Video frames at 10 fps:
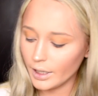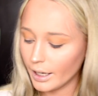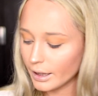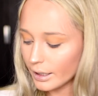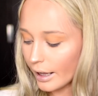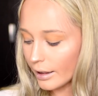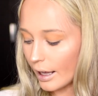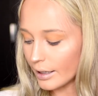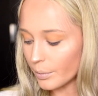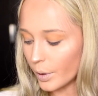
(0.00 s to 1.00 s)
Yeah, I think that
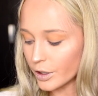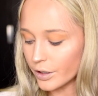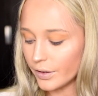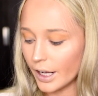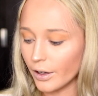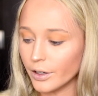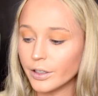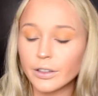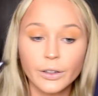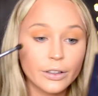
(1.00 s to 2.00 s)
light wash of yellow
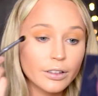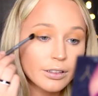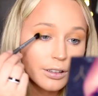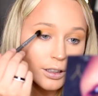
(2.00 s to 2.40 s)
just looks